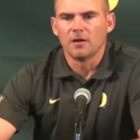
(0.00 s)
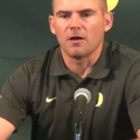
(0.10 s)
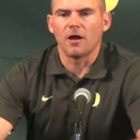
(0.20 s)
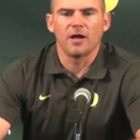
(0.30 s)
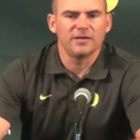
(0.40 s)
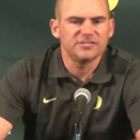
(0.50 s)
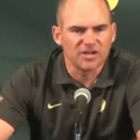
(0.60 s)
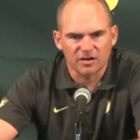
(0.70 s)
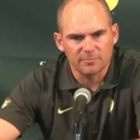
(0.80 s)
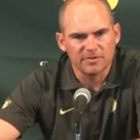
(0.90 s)
Uh, he's
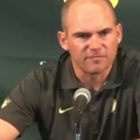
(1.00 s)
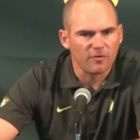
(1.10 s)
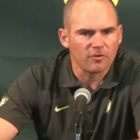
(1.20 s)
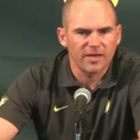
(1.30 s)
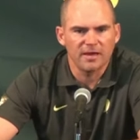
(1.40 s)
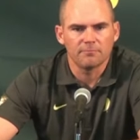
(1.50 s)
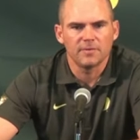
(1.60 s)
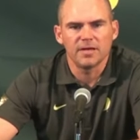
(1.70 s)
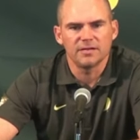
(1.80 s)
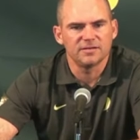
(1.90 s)
not going to be in fall camp,
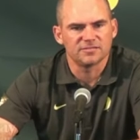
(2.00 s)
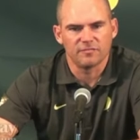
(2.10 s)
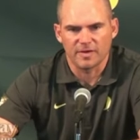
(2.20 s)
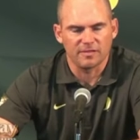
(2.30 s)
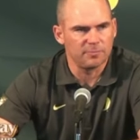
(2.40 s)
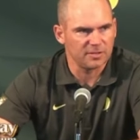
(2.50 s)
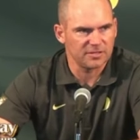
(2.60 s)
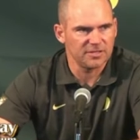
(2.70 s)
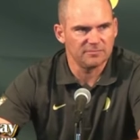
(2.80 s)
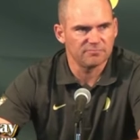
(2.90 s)
and his
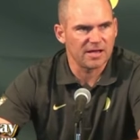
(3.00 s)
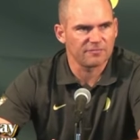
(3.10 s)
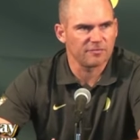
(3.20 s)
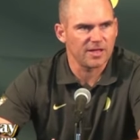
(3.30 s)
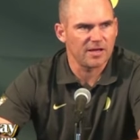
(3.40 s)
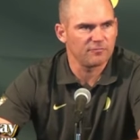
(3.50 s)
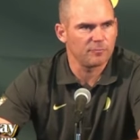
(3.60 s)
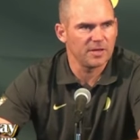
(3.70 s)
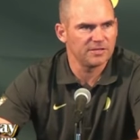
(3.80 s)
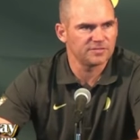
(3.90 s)
availability after that
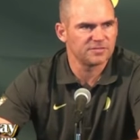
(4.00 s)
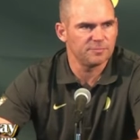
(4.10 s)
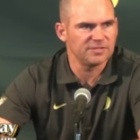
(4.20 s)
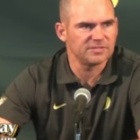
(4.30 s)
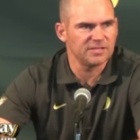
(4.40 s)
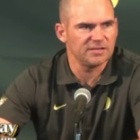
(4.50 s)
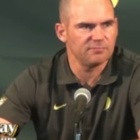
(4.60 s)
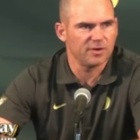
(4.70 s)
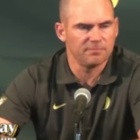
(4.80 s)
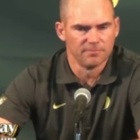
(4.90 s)
remains to be
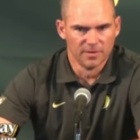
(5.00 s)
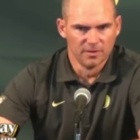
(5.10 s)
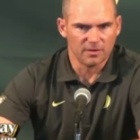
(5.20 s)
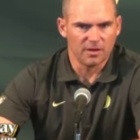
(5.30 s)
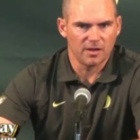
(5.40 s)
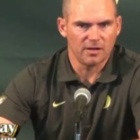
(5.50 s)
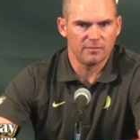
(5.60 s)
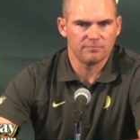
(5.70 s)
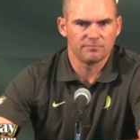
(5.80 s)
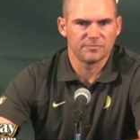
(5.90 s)
seen. But
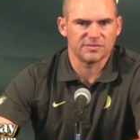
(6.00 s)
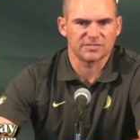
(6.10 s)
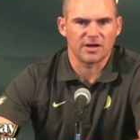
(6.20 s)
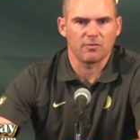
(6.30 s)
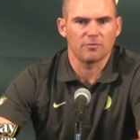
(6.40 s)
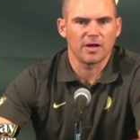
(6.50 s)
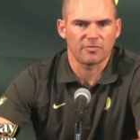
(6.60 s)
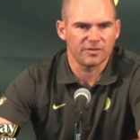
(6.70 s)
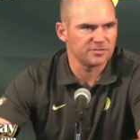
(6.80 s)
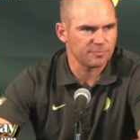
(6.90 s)
uh, just how, how
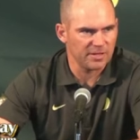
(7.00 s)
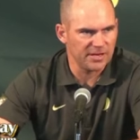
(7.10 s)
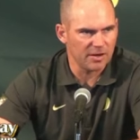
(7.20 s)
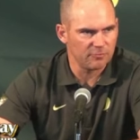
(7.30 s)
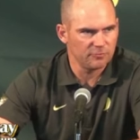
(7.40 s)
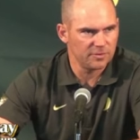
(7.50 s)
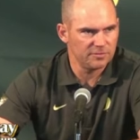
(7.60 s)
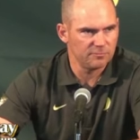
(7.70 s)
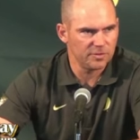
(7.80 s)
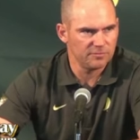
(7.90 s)
things played out,
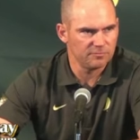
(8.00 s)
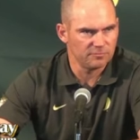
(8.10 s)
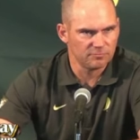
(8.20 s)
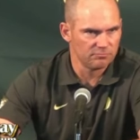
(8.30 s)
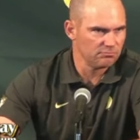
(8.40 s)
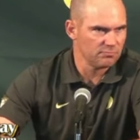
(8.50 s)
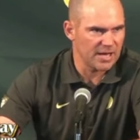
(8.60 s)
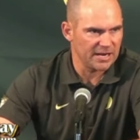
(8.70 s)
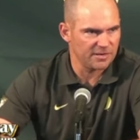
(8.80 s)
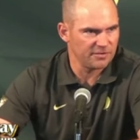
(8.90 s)
we, we
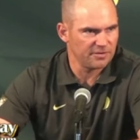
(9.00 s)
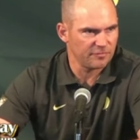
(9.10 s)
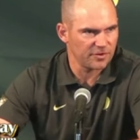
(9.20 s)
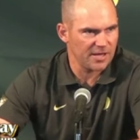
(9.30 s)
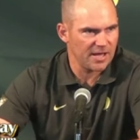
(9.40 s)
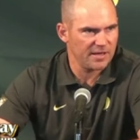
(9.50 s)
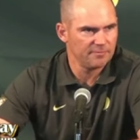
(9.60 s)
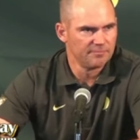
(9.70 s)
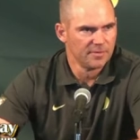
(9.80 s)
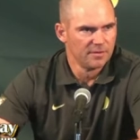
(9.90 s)
added a different
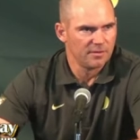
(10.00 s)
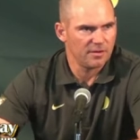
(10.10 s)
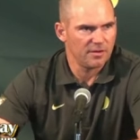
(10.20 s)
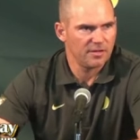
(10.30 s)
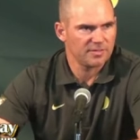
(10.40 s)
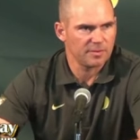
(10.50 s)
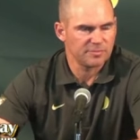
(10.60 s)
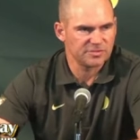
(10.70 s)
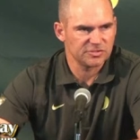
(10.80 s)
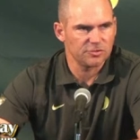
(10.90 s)
guy uh, at that
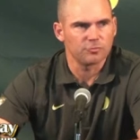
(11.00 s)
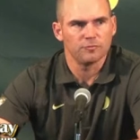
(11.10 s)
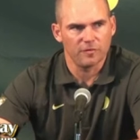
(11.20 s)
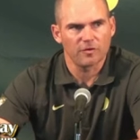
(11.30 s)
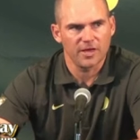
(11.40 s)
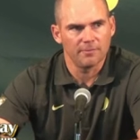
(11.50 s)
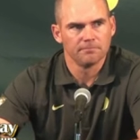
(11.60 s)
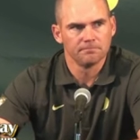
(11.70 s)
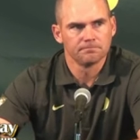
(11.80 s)
position through fall camp.